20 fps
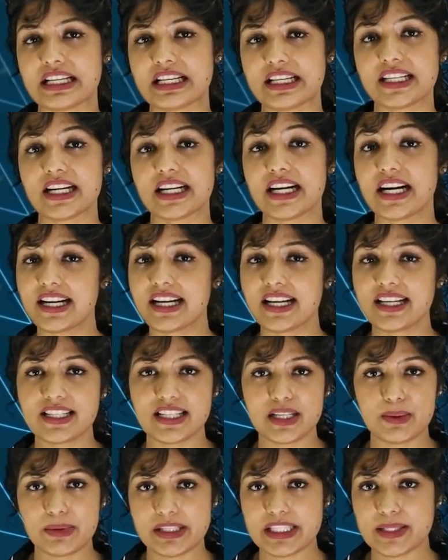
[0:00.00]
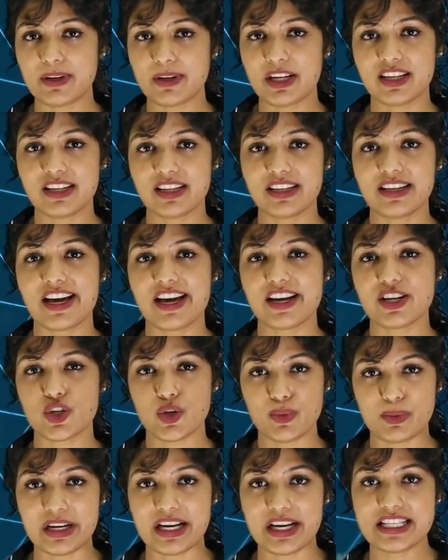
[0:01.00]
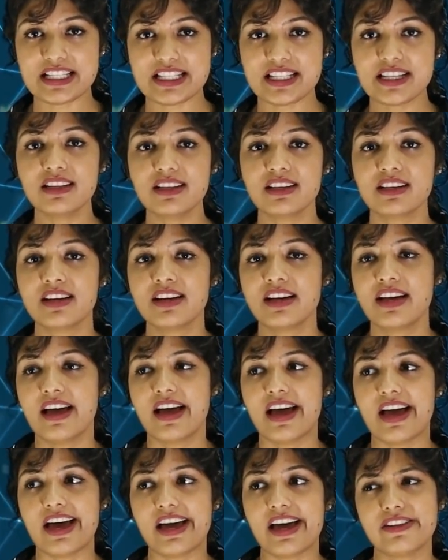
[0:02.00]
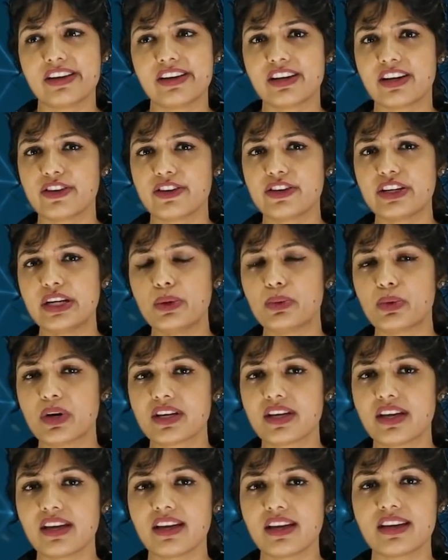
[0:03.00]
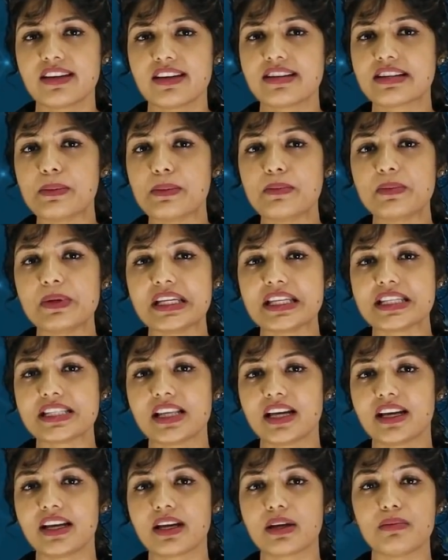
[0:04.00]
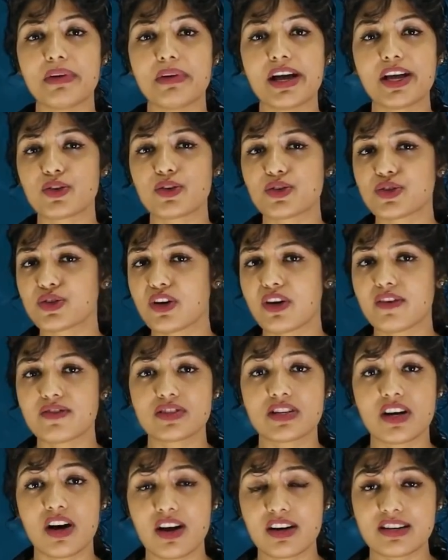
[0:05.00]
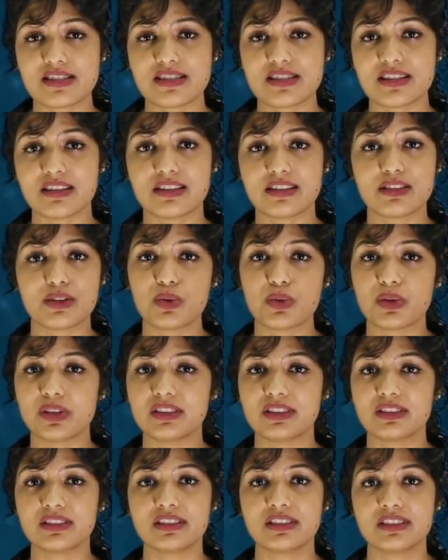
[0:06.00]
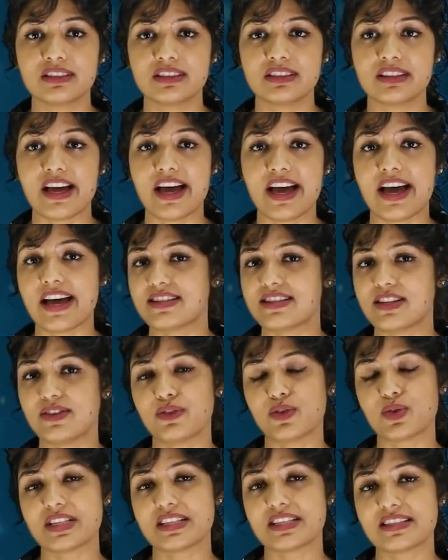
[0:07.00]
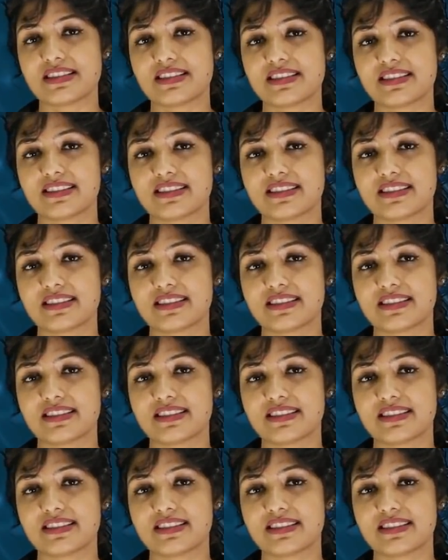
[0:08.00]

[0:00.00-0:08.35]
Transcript: like IIT, BITS Pilani and IIIT, and they're currently working in companies like Microsoft, Cognizant, Google, and Infosys.